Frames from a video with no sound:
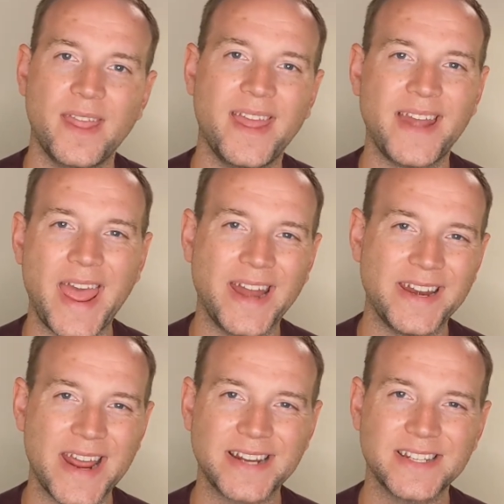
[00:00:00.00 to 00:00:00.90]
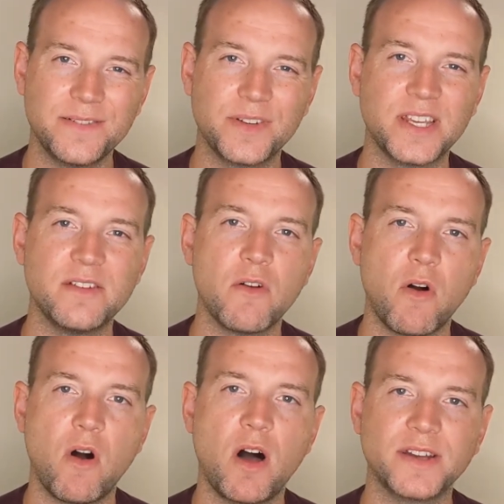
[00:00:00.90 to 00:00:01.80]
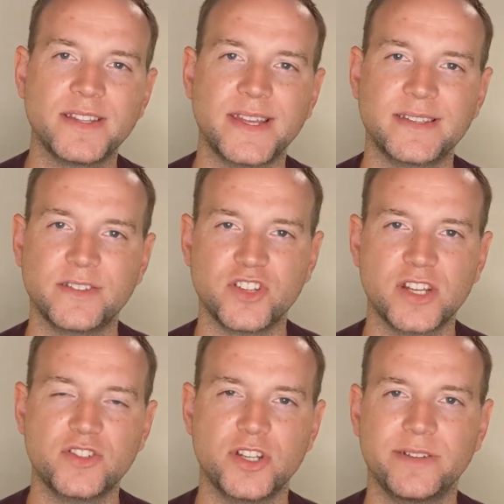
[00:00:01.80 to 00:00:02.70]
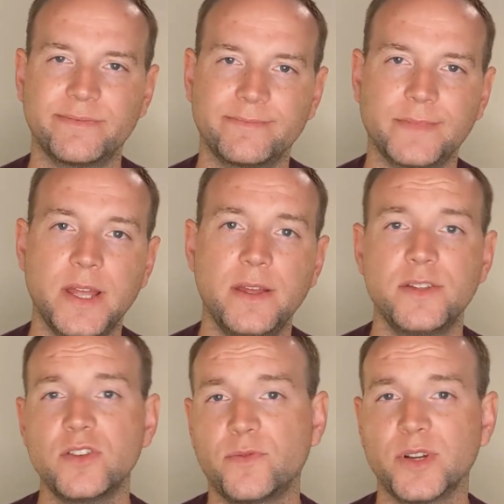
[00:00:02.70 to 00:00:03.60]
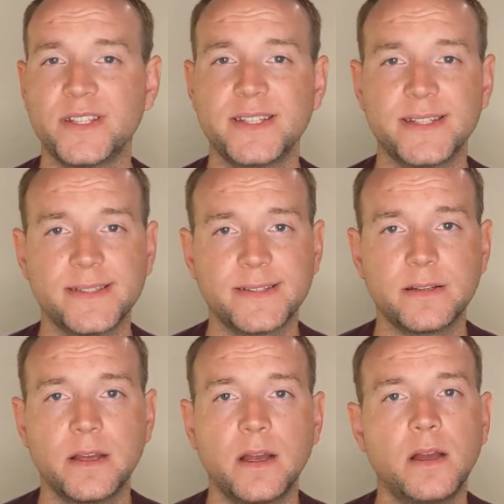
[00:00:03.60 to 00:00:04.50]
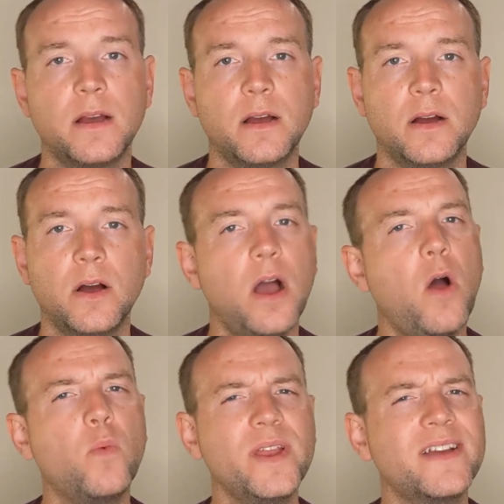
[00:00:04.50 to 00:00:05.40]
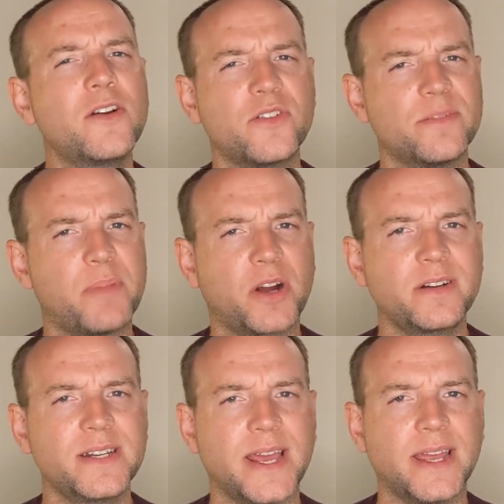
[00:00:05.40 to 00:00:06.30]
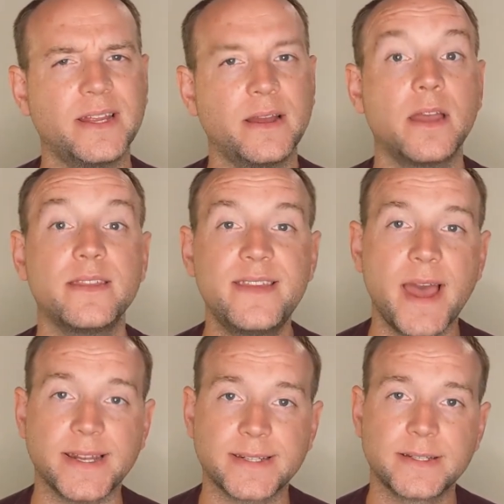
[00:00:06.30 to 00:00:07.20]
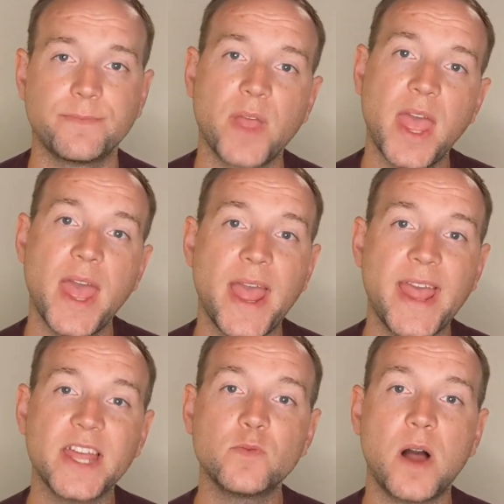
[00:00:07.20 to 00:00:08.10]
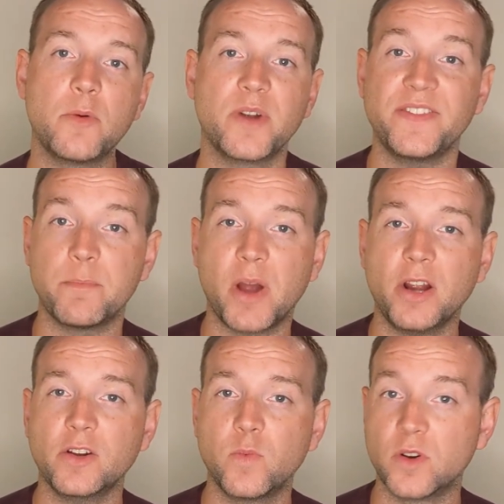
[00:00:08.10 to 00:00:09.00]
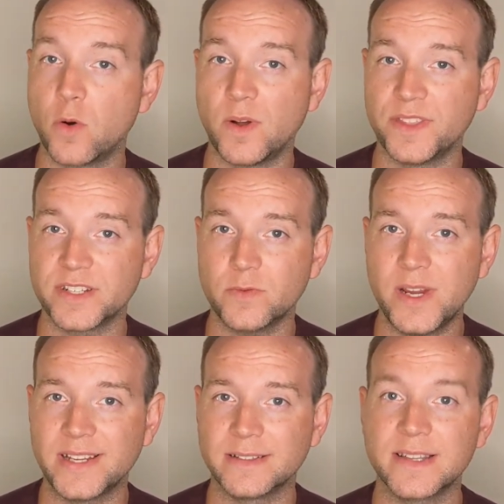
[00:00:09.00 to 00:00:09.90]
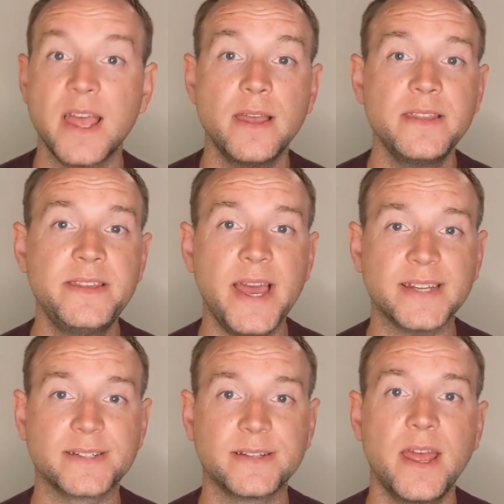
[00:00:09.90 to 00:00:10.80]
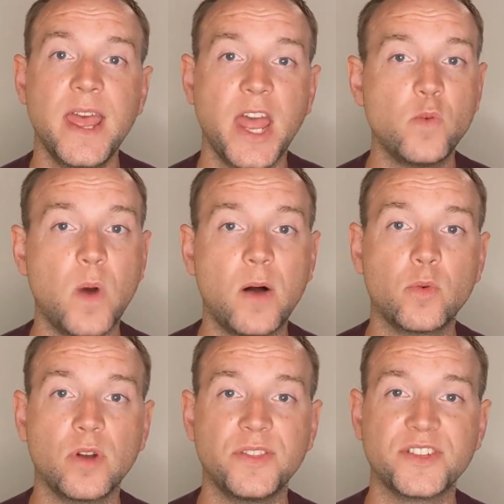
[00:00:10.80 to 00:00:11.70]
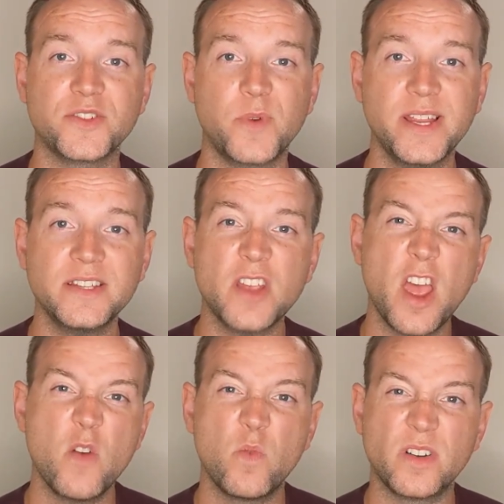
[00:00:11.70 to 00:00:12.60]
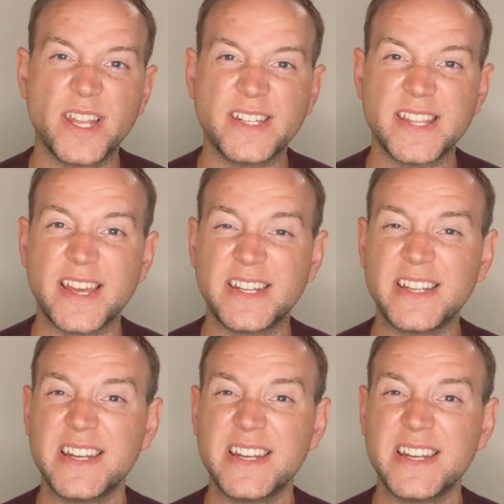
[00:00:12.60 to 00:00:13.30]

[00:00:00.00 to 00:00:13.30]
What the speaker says: and add an activity onto that suggestion. So for instance, we could go to the park today. Yes, and while we're at the park, we'll go on the swings. Yes, and while we're on the swings, we'll get to the